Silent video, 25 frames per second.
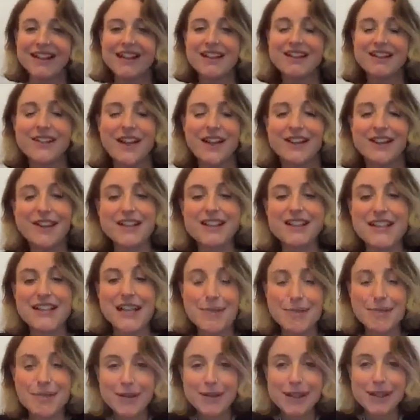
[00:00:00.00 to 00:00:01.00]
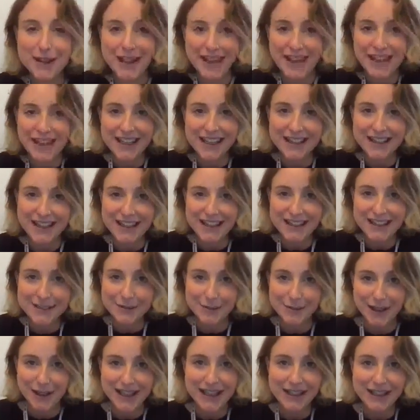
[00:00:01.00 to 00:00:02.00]
So the tip of the week this
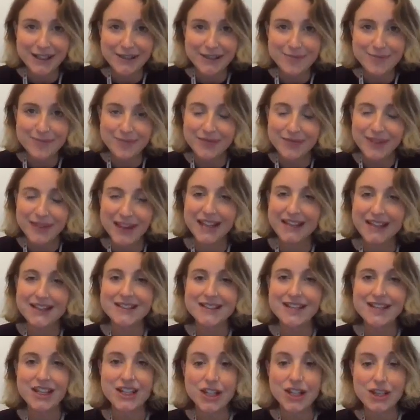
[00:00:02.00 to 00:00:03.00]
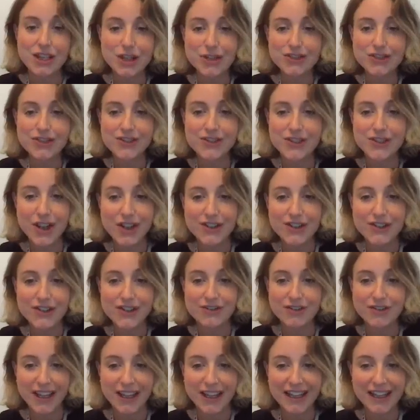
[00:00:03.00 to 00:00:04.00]
week is to use zones of
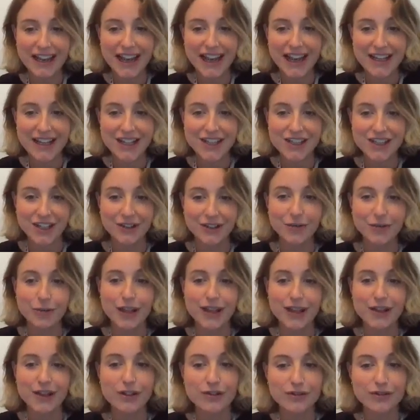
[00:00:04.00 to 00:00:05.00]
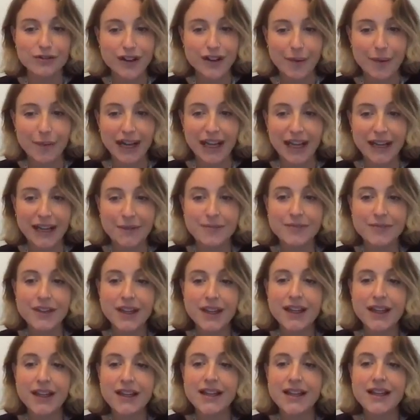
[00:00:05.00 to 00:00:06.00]
regulation with your family
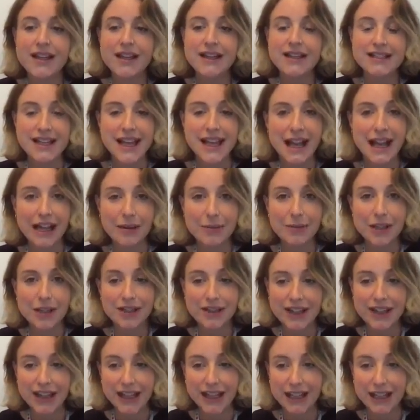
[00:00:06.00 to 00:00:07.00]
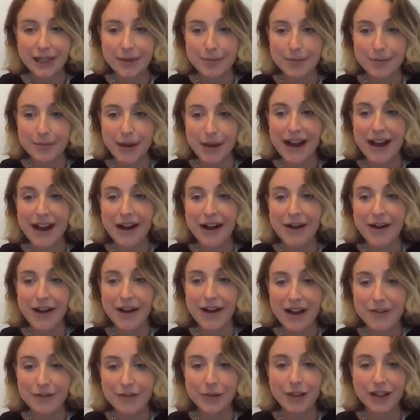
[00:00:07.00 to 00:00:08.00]
to help you think about how
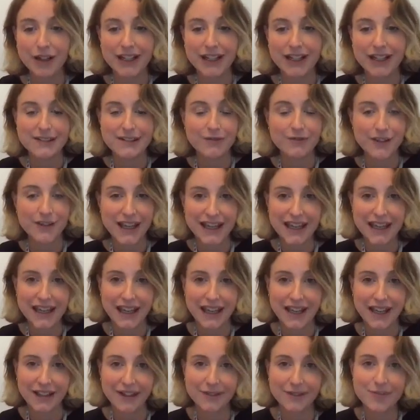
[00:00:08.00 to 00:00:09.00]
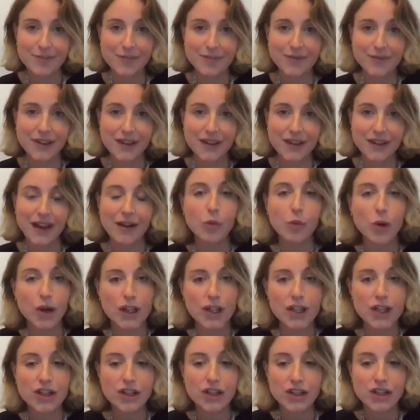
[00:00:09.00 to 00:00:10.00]
everyone feeling and
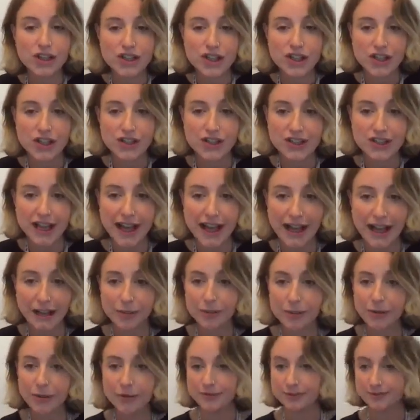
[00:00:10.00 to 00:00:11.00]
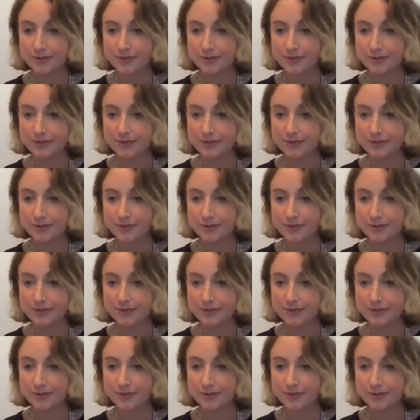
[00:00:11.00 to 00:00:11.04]
what you can do to help.